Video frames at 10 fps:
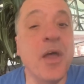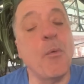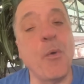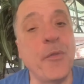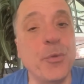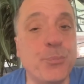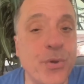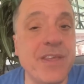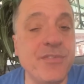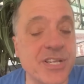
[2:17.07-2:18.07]
when the
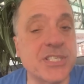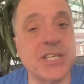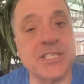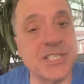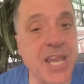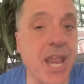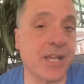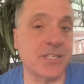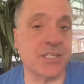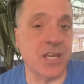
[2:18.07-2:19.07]
previous
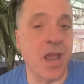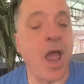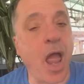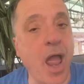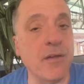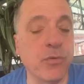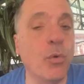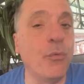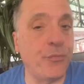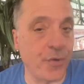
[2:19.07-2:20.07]
6 have
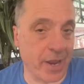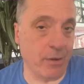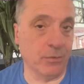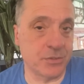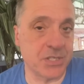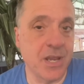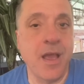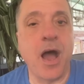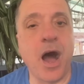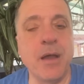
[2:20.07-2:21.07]
all failed?
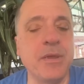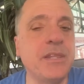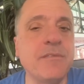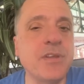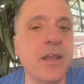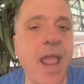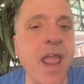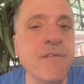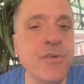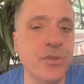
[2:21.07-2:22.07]
I mean, they've done
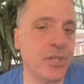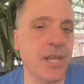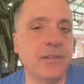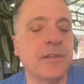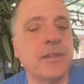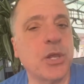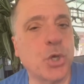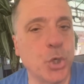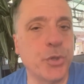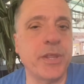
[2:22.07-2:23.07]
everything that they
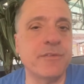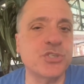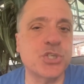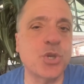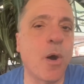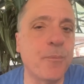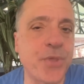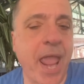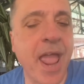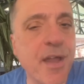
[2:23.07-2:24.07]
could. They've stopped
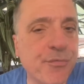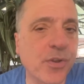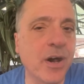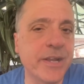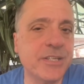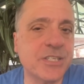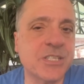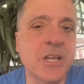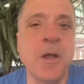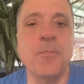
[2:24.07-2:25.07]
air
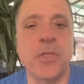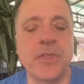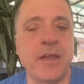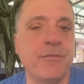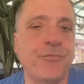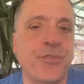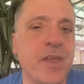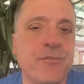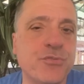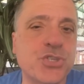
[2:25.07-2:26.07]
flights.
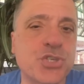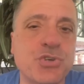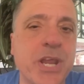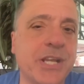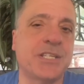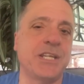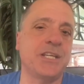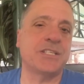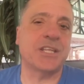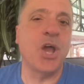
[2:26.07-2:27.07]
They've
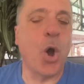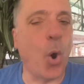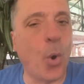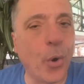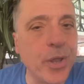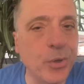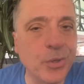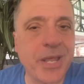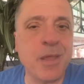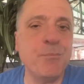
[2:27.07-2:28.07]
restricted oil
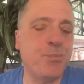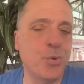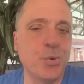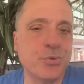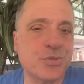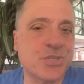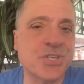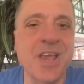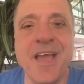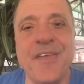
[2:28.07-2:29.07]
imports.
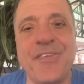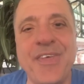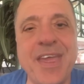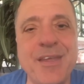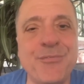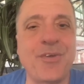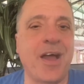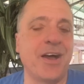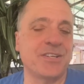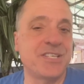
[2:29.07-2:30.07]
They've
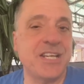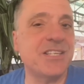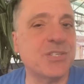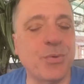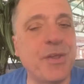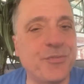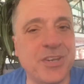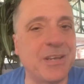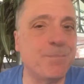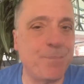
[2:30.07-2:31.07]

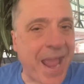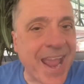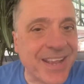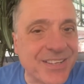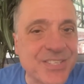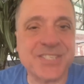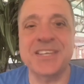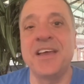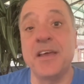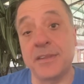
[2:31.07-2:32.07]
de-swifted banks.
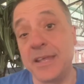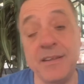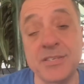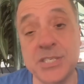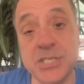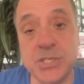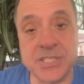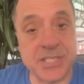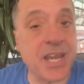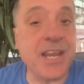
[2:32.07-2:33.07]
They've
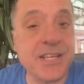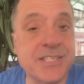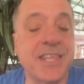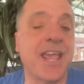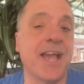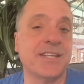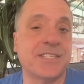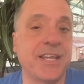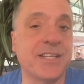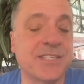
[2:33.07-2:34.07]
seized the
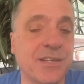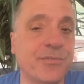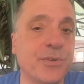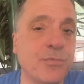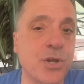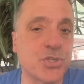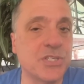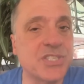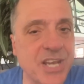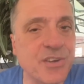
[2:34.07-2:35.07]
assets of the Russian
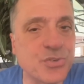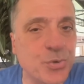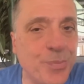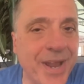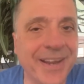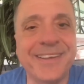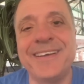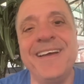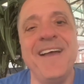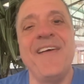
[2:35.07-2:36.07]
central bank.
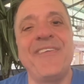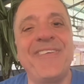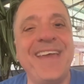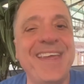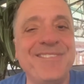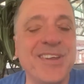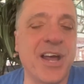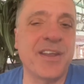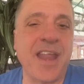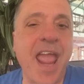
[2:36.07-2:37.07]
They've
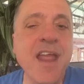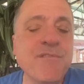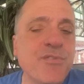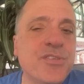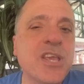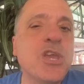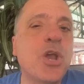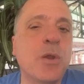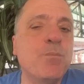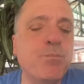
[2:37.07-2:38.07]
done everything you
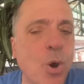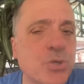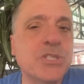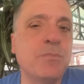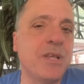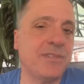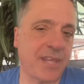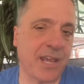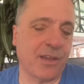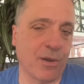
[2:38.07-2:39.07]
can possibly
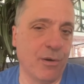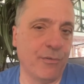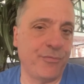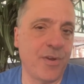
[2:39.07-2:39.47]
think of.